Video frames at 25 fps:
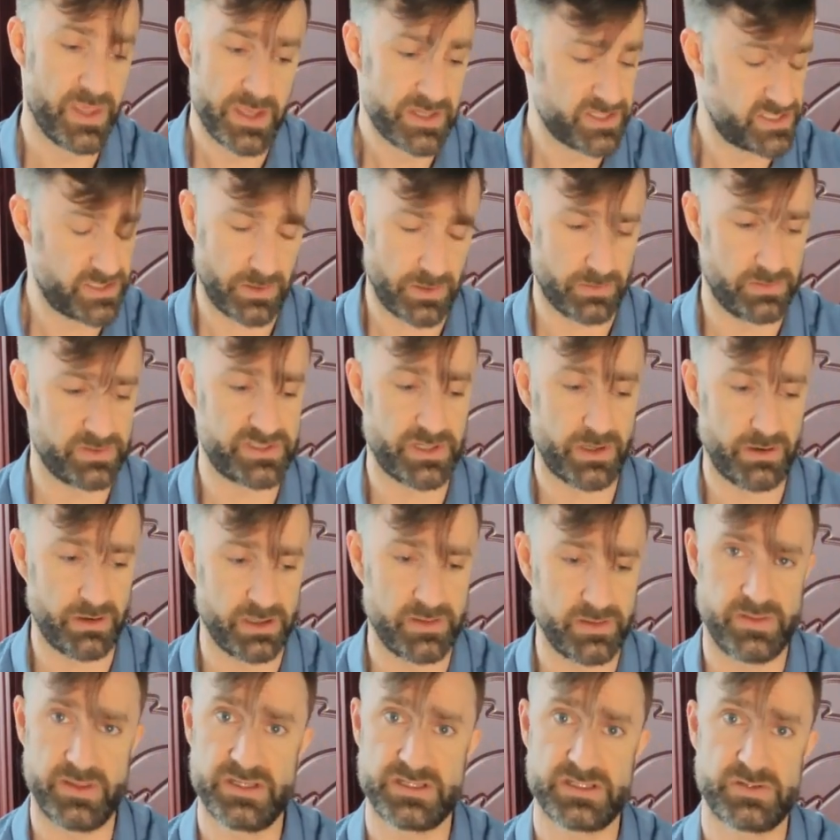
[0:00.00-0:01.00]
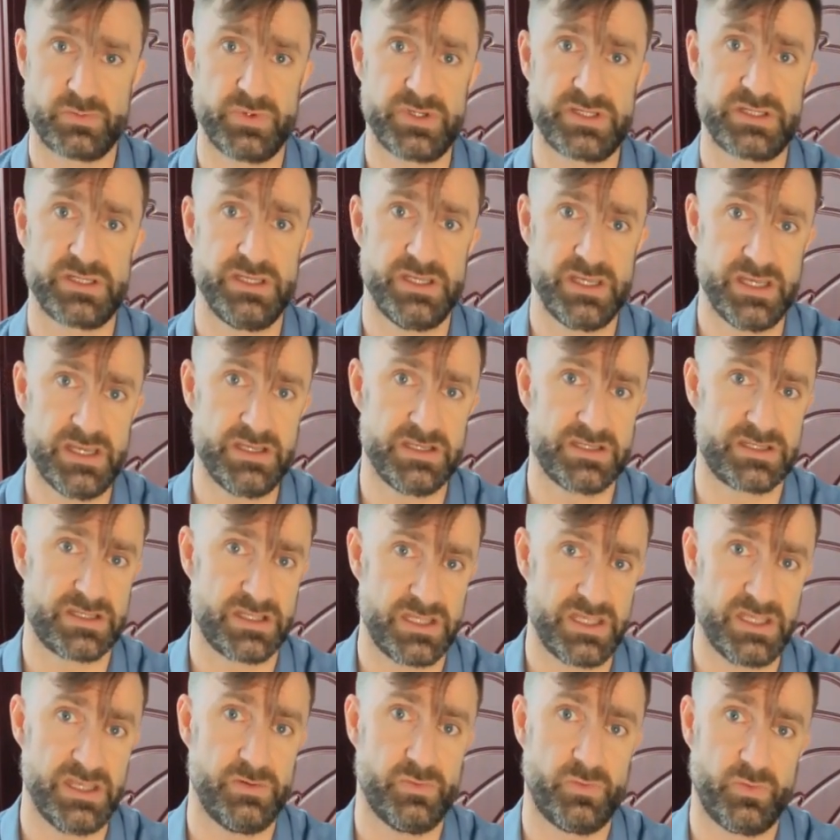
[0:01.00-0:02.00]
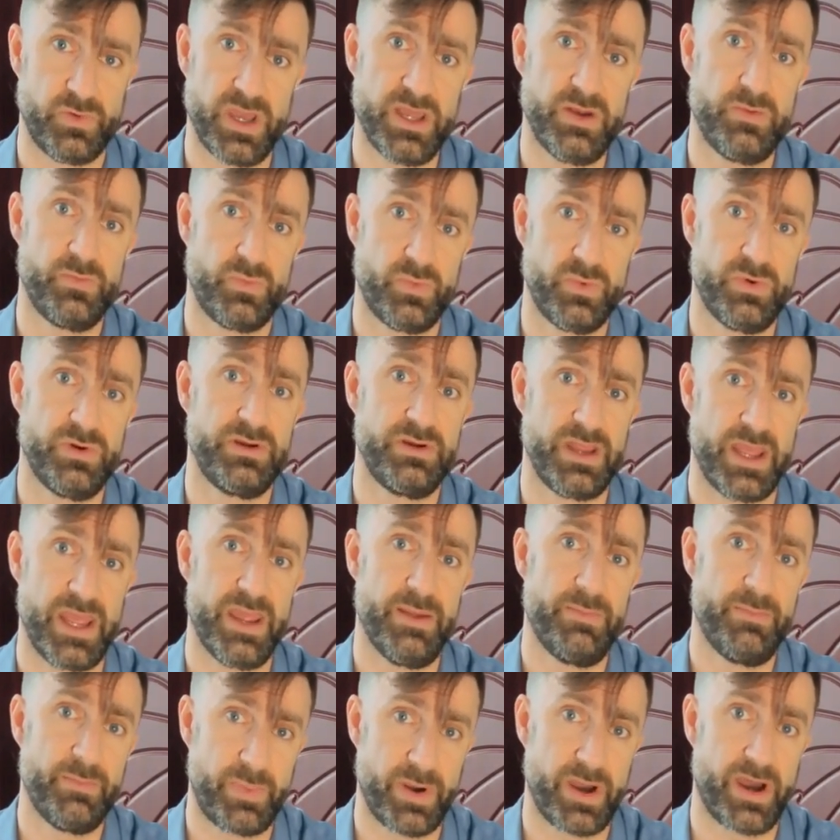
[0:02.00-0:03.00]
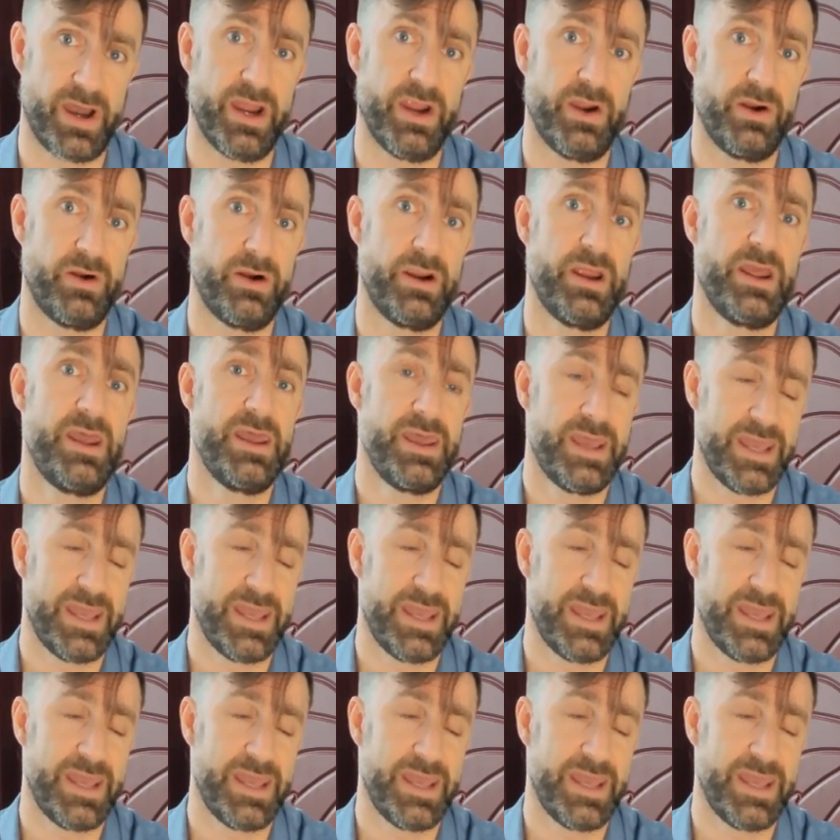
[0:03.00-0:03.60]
So, sorry, this whiskey is the Redwood Empire